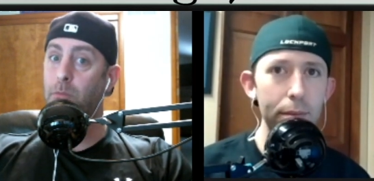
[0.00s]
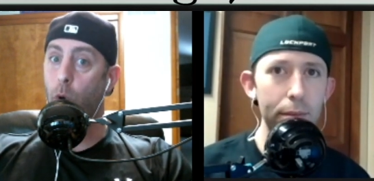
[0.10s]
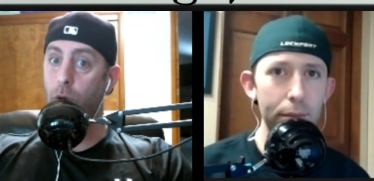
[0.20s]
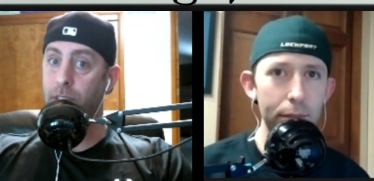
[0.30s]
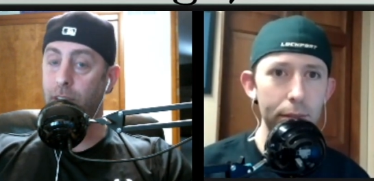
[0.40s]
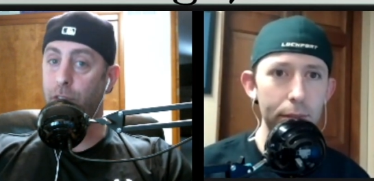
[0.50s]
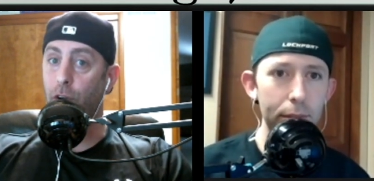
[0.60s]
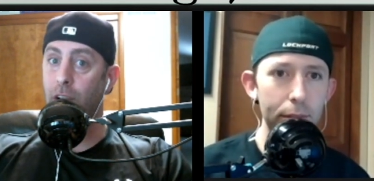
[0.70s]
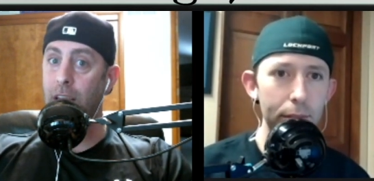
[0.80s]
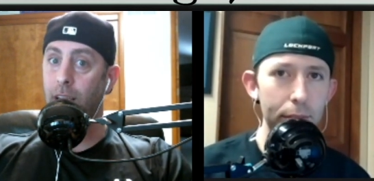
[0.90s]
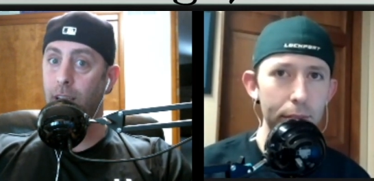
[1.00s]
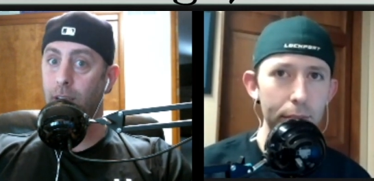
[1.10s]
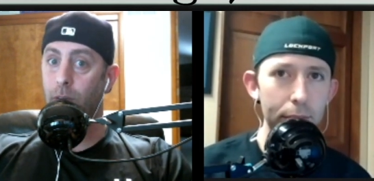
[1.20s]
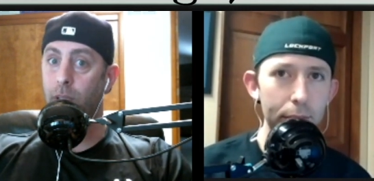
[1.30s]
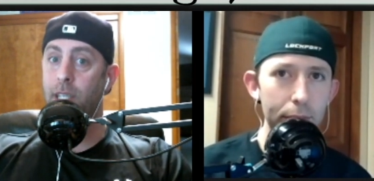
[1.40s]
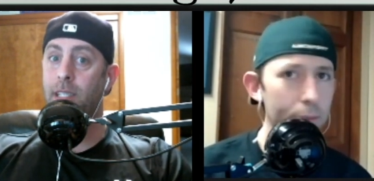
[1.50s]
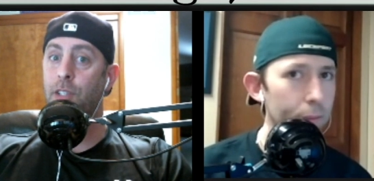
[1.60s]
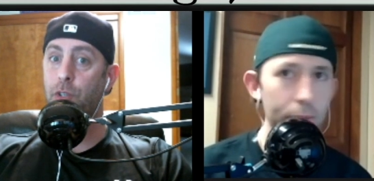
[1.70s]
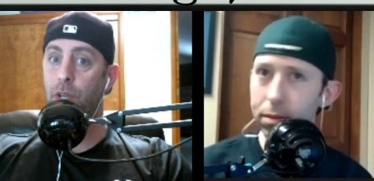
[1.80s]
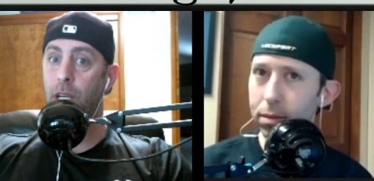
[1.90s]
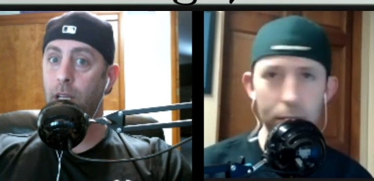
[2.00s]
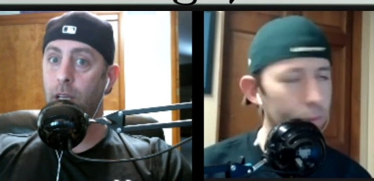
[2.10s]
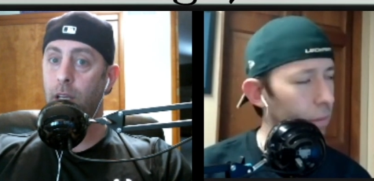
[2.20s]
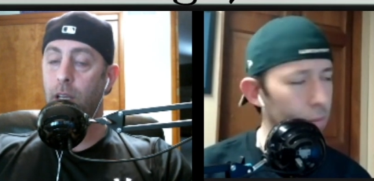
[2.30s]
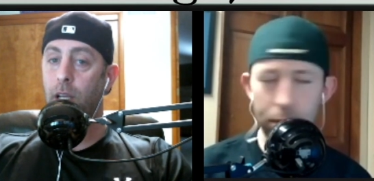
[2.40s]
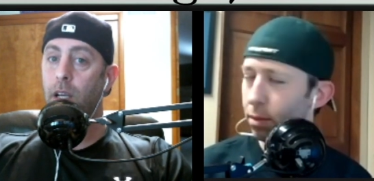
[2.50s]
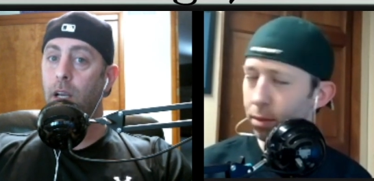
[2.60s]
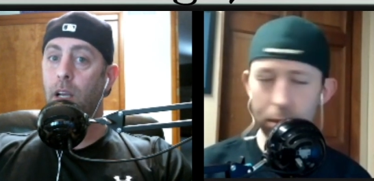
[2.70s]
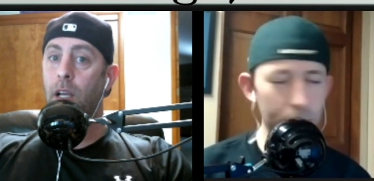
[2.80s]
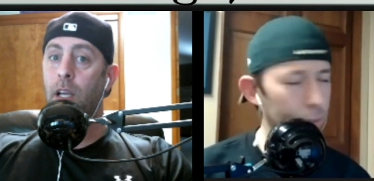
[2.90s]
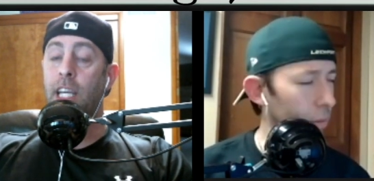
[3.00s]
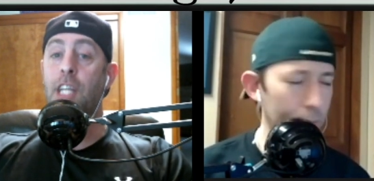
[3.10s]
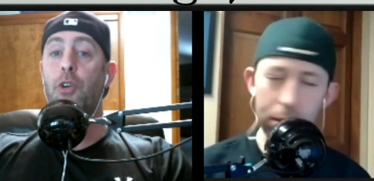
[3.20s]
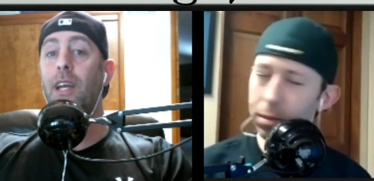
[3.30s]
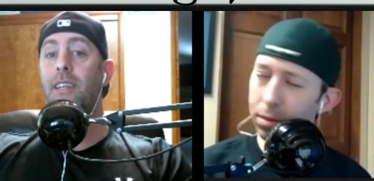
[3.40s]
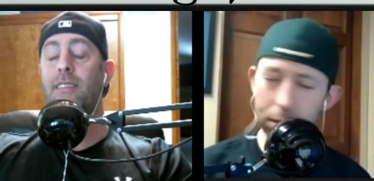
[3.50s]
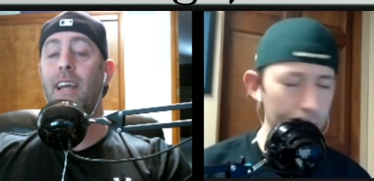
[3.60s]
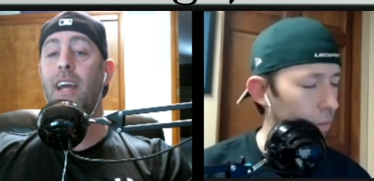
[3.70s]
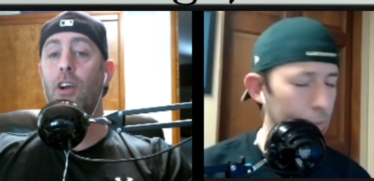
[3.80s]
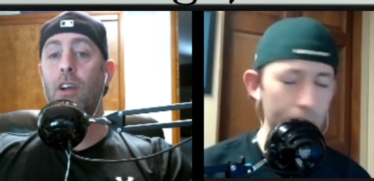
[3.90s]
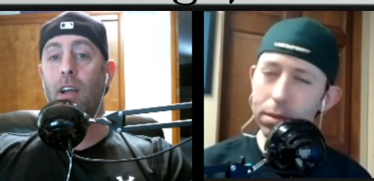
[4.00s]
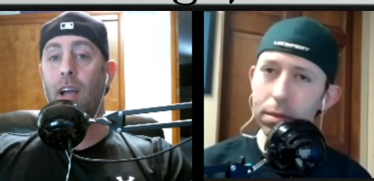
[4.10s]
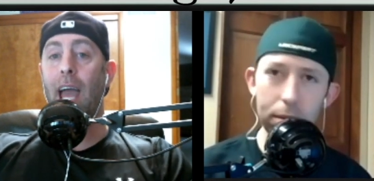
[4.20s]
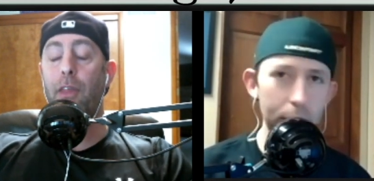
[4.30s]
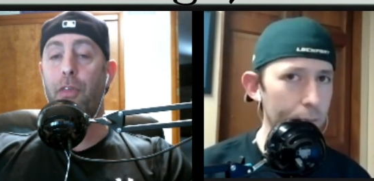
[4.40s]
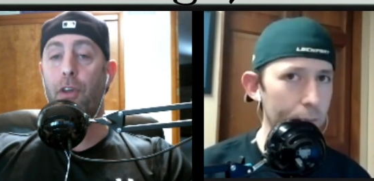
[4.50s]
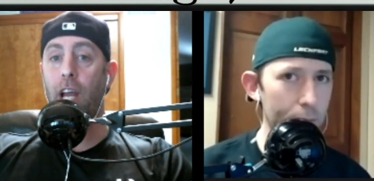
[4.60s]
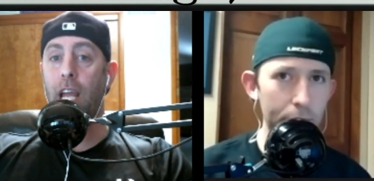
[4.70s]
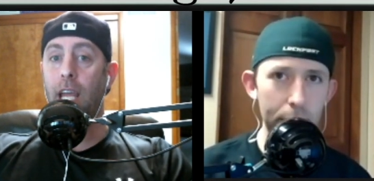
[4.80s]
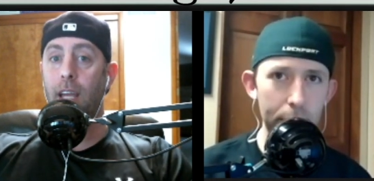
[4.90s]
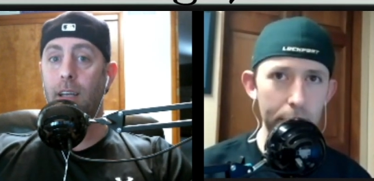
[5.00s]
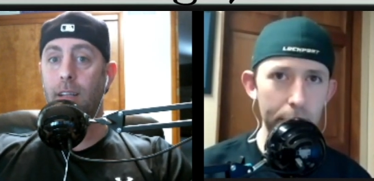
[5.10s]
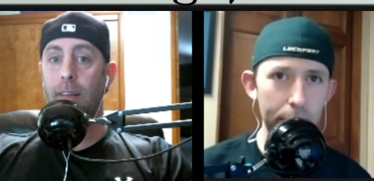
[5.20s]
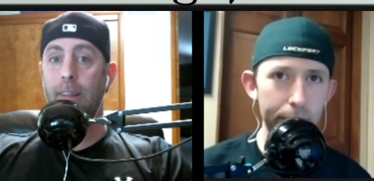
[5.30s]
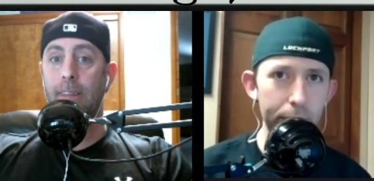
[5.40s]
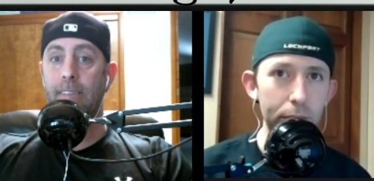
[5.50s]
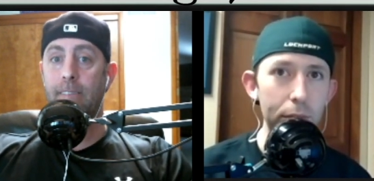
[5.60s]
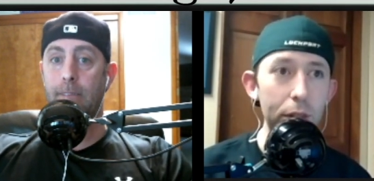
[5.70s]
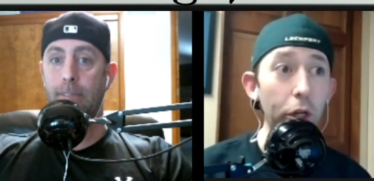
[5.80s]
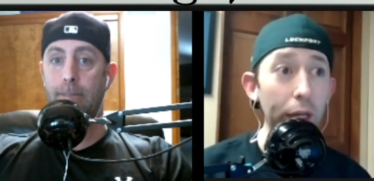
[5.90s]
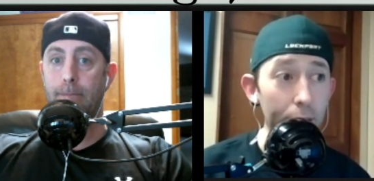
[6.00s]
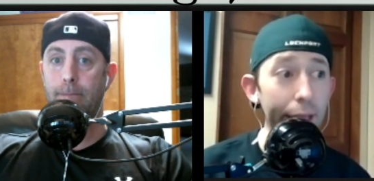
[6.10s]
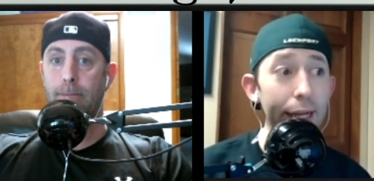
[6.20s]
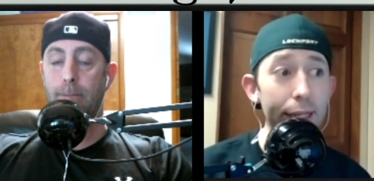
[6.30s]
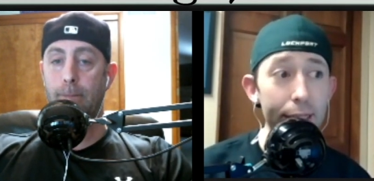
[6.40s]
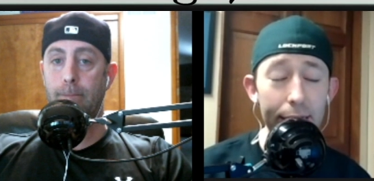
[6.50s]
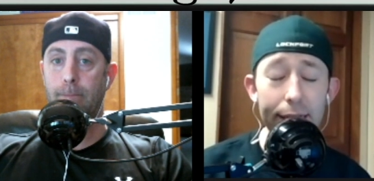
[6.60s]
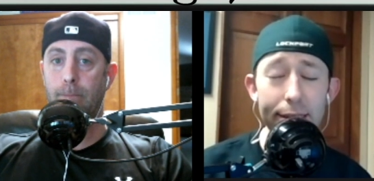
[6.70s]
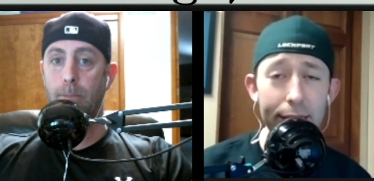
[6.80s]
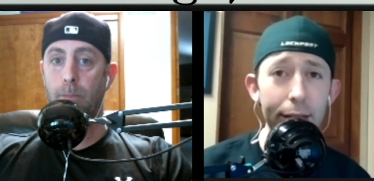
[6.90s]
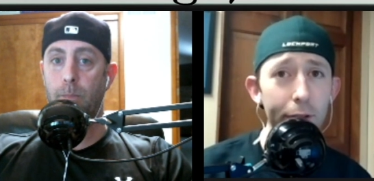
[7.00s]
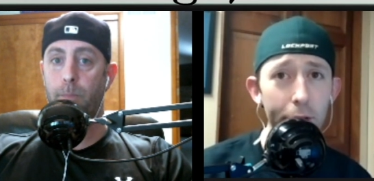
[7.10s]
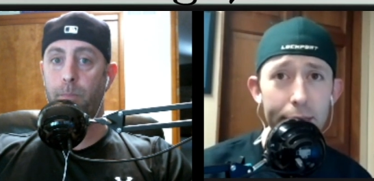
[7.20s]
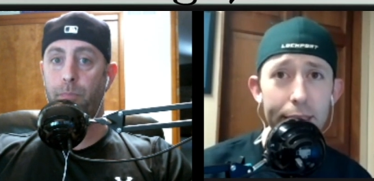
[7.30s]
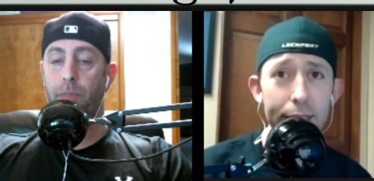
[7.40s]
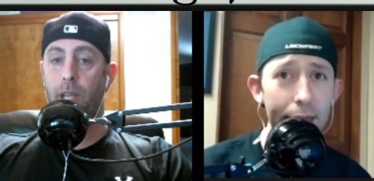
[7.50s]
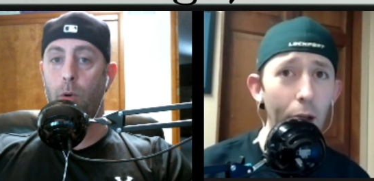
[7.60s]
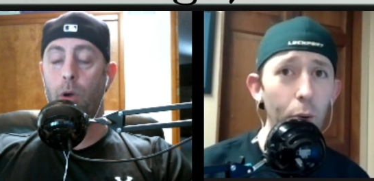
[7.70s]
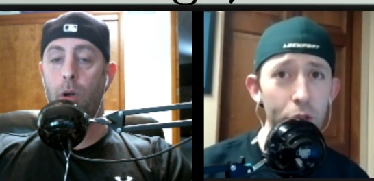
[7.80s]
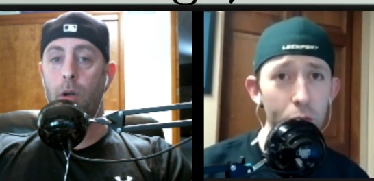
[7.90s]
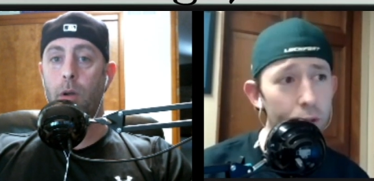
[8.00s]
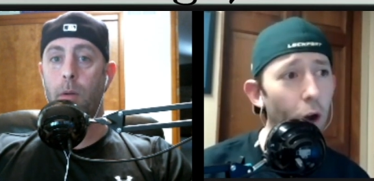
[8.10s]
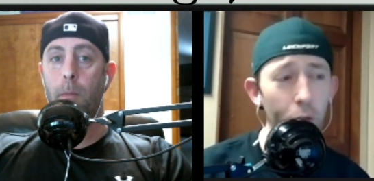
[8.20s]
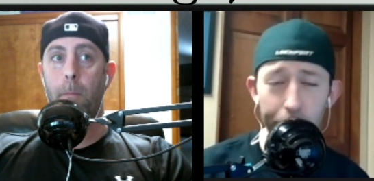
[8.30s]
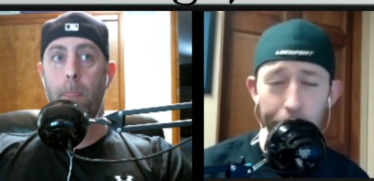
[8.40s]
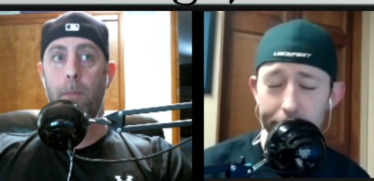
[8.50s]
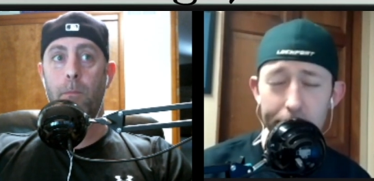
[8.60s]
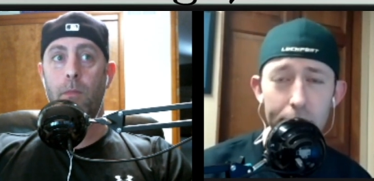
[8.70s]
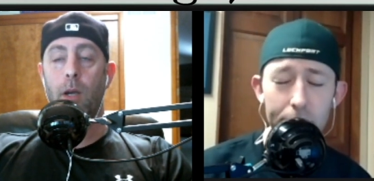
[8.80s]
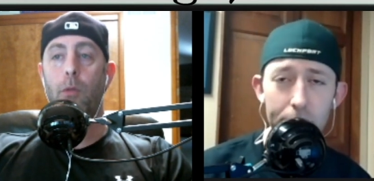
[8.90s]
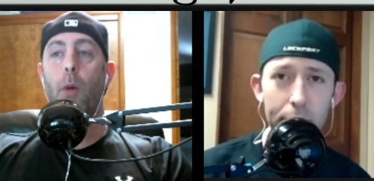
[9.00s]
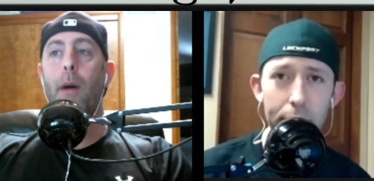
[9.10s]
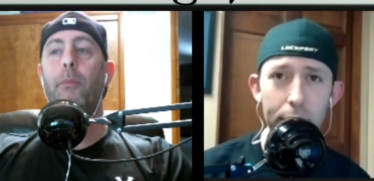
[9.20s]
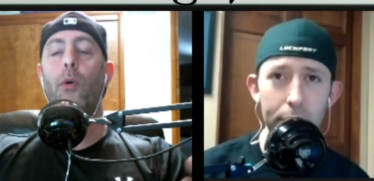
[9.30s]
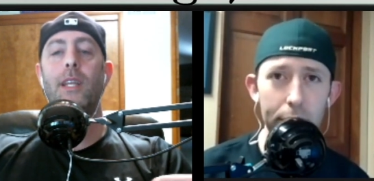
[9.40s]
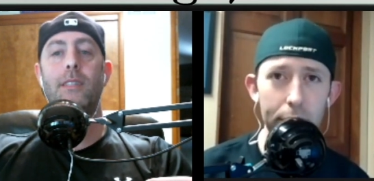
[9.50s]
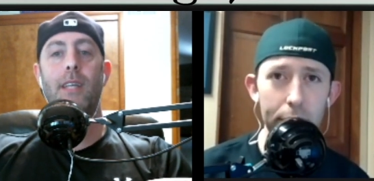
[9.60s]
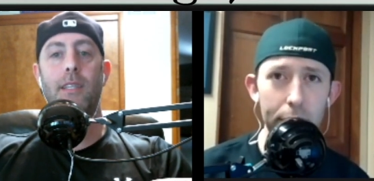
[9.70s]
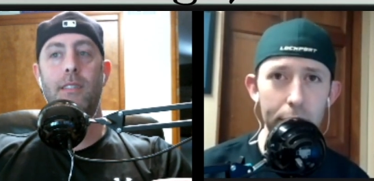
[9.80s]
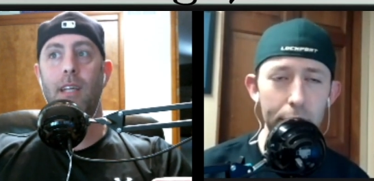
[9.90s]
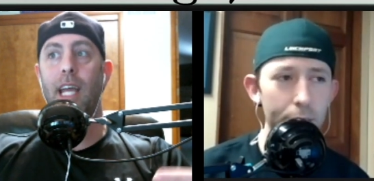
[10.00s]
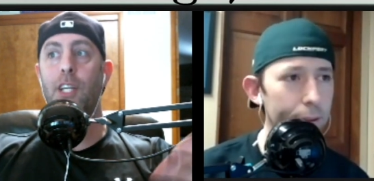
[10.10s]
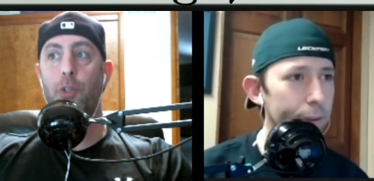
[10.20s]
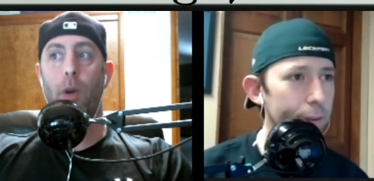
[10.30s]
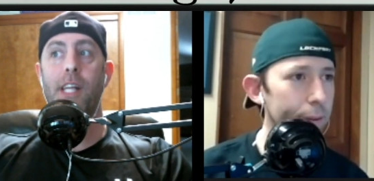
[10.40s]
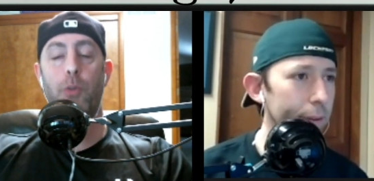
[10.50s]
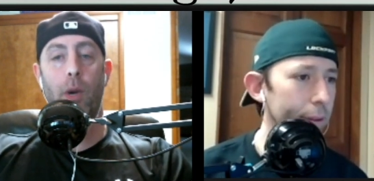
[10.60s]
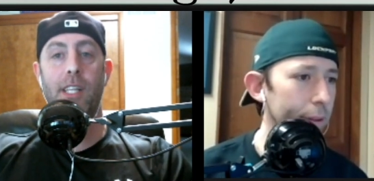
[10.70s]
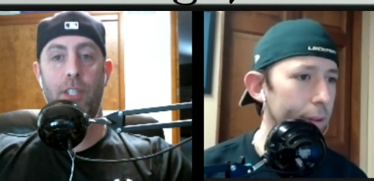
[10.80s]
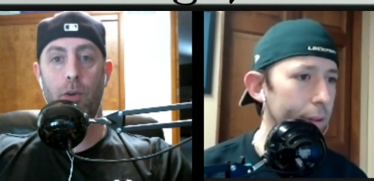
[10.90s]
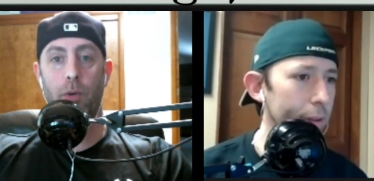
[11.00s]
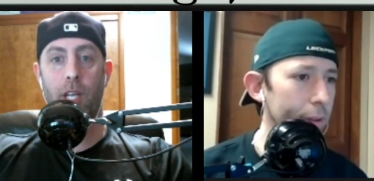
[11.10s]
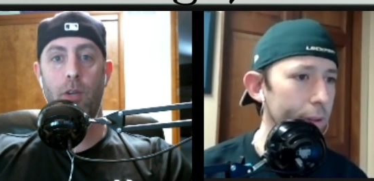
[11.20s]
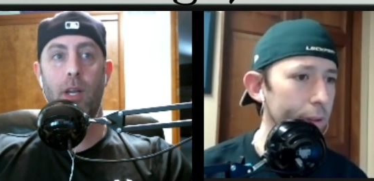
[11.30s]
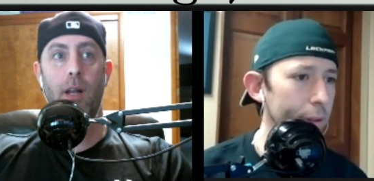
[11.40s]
Speaker 1: Morse at 30 with his history? Can you get a center at 30?
Speaker 2: you can get Landon Dickerson at 30, and I will do cartwheels.
Speaker 1: No, my point is this: in 2022, can you get